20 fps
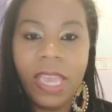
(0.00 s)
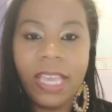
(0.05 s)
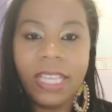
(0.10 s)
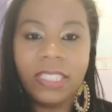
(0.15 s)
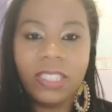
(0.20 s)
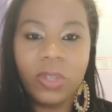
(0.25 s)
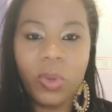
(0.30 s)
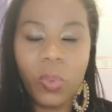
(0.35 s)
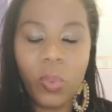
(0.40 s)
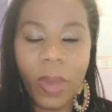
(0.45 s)

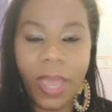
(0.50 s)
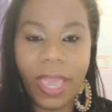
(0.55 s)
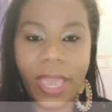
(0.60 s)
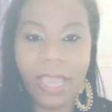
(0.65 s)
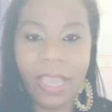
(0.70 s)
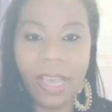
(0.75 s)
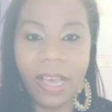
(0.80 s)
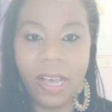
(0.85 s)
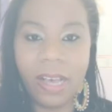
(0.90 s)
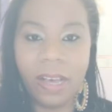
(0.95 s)
It's a
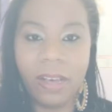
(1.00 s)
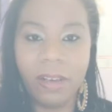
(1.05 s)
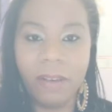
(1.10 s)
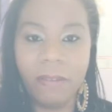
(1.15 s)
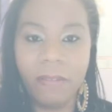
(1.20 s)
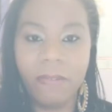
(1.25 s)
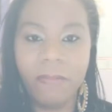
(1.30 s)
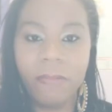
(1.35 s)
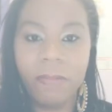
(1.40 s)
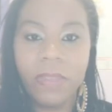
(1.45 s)
way
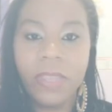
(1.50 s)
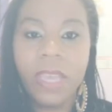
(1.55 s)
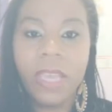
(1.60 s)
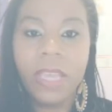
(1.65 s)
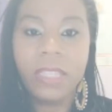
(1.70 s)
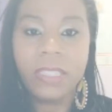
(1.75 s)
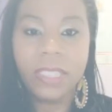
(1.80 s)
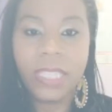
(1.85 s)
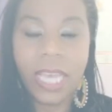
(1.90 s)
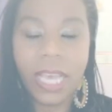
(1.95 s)
of
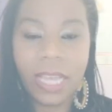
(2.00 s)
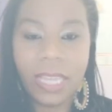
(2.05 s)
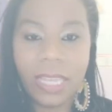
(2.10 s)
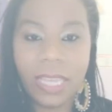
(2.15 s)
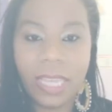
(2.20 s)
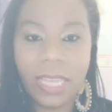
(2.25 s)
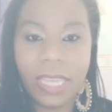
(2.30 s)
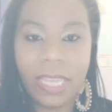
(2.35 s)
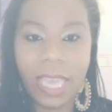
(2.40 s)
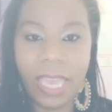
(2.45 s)

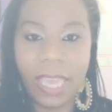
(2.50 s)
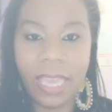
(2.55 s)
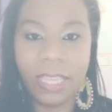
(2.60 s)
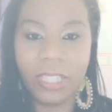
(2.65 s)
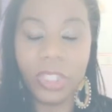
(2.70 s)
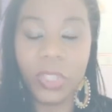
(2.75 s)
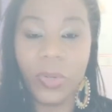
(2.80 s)
telling and